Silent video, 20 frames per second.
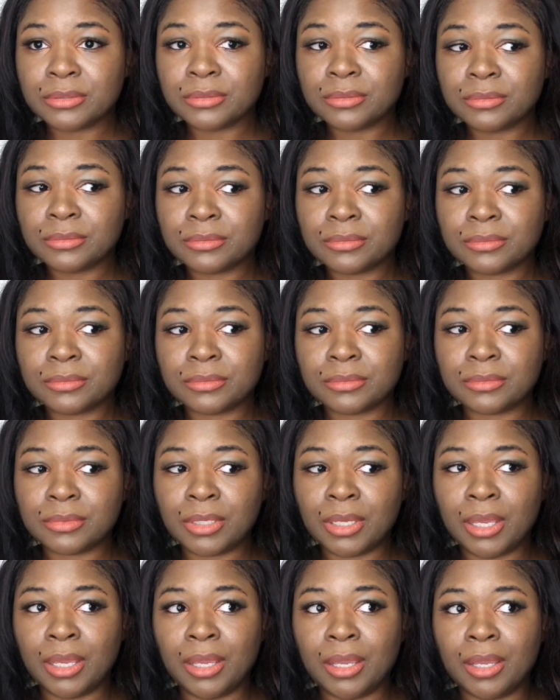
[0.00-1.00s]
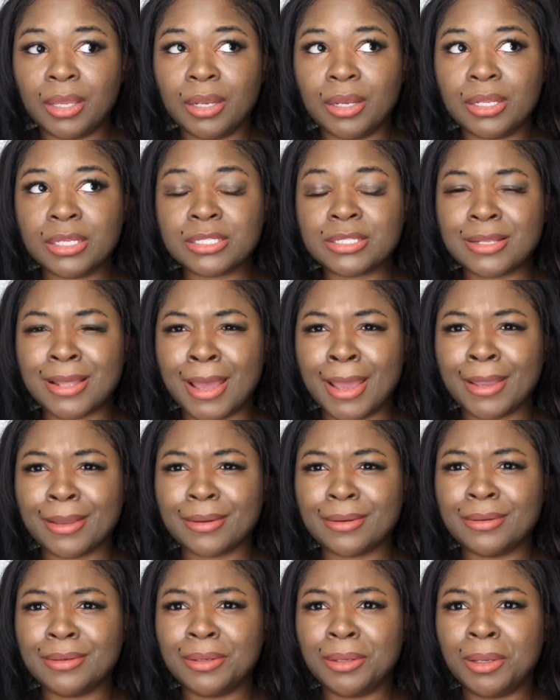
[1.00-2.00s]
And it's like,
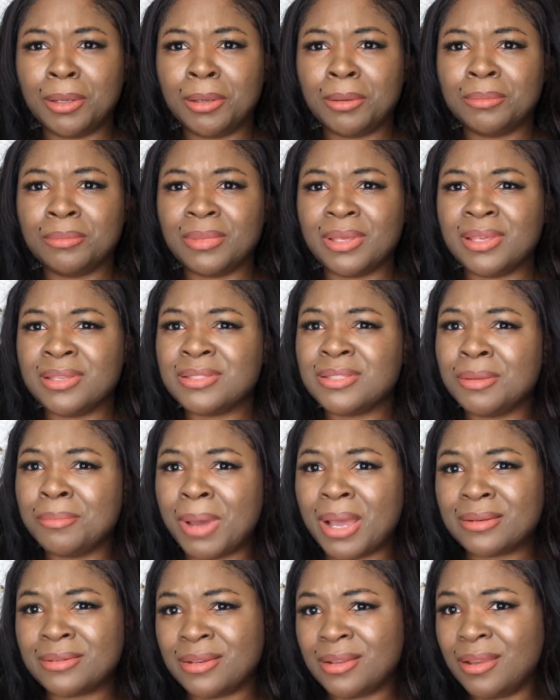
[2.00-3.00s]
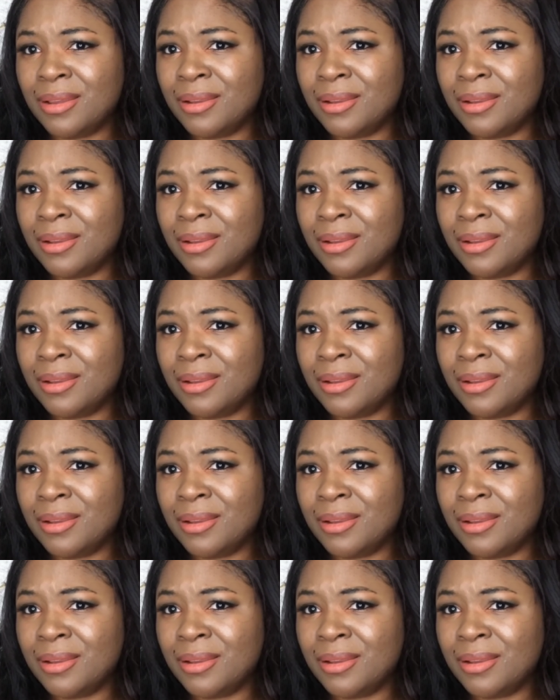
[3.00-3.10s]
it's in my DNA.